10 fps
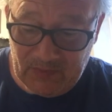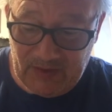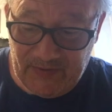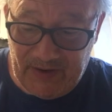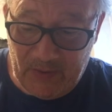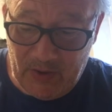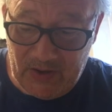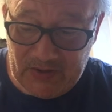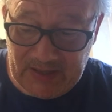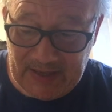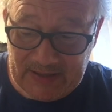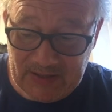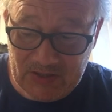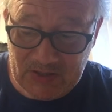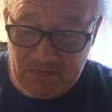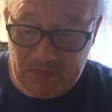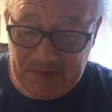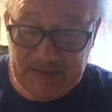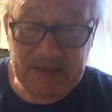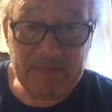The very one, and yes, she's bloody